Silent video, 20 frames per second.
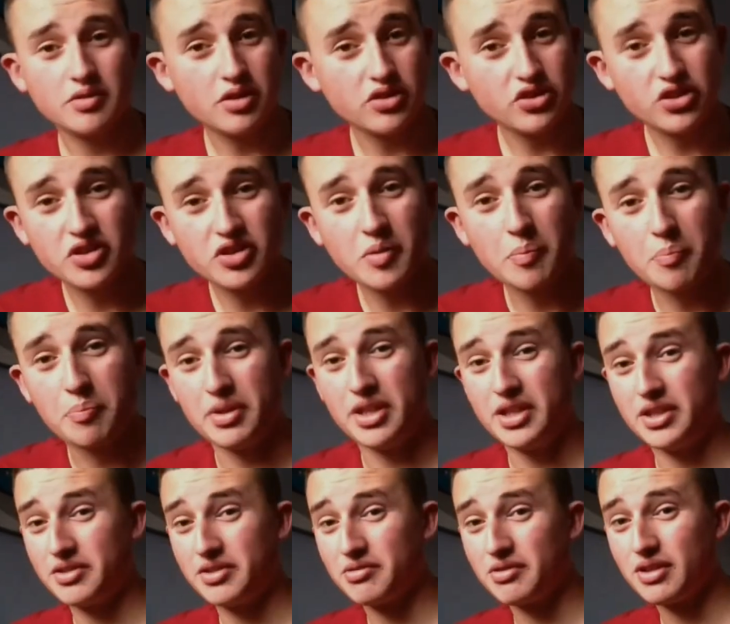just a
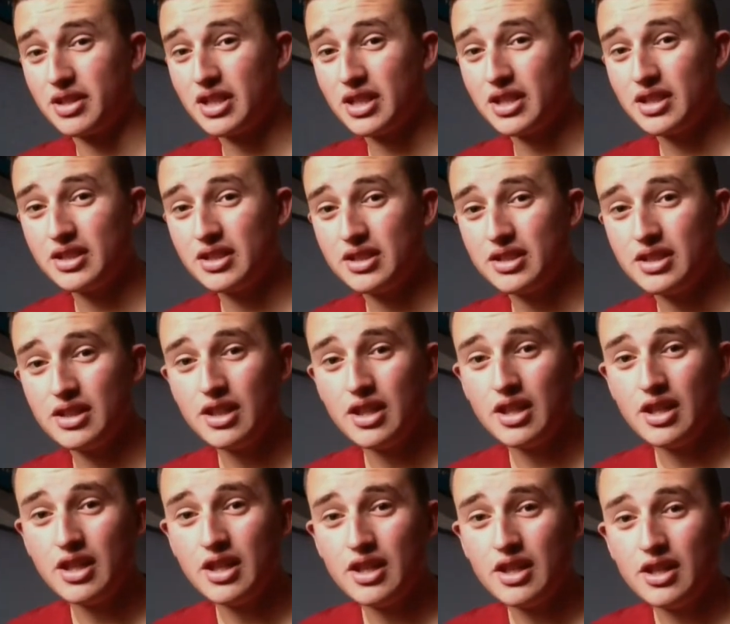bitch really,
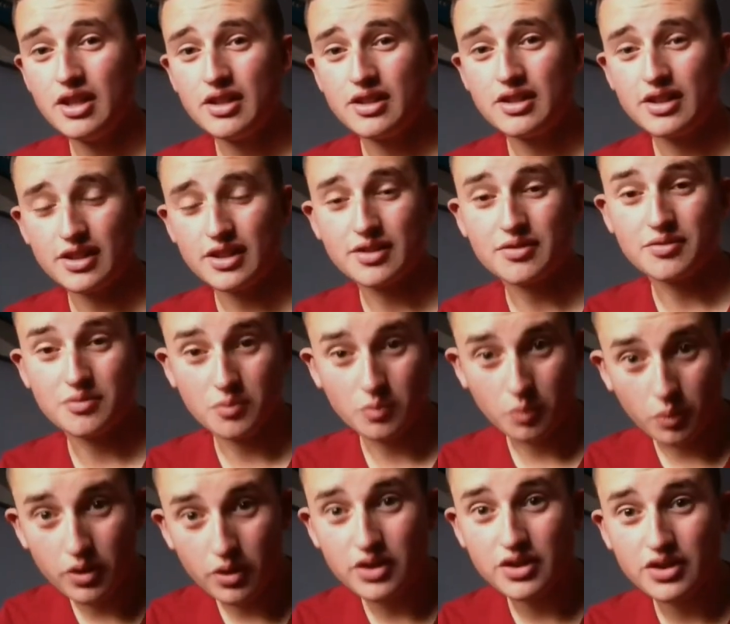that's
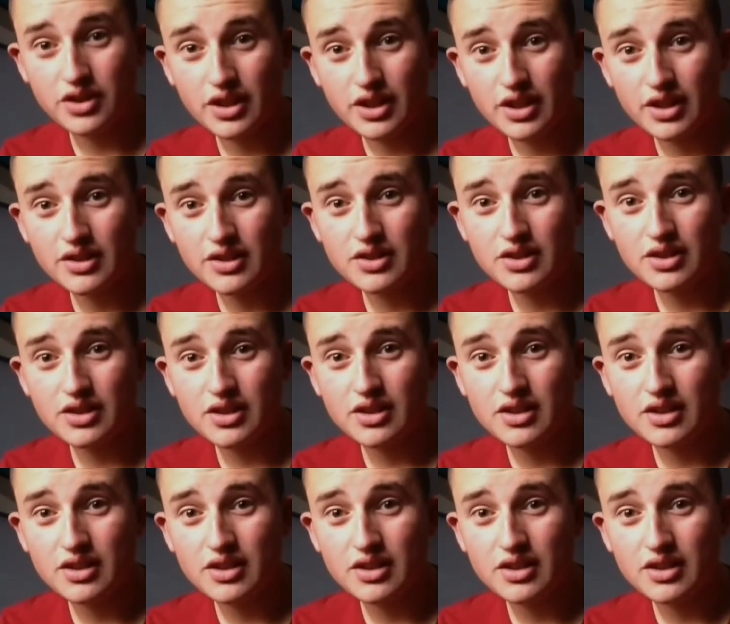what she is,